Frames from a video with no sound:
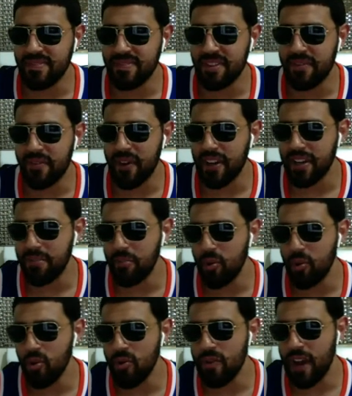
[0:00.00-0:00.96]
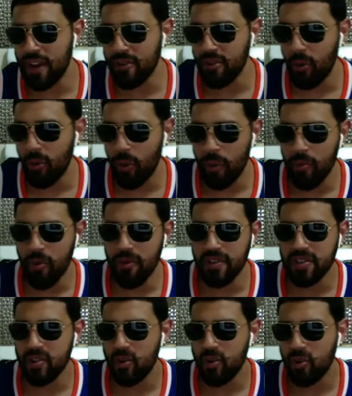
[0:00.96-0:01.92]
the fucking move. I don't know what
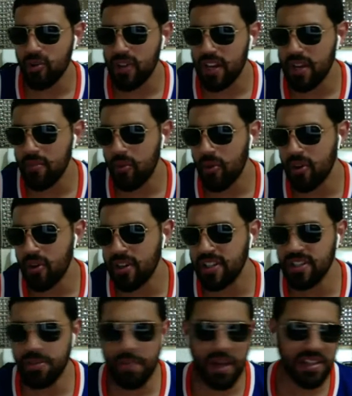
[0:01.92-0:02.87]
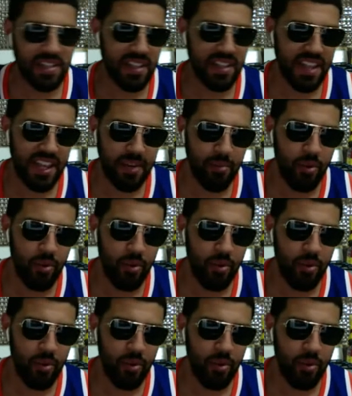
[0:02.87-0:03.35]
move it's called anymore. He's about to lay the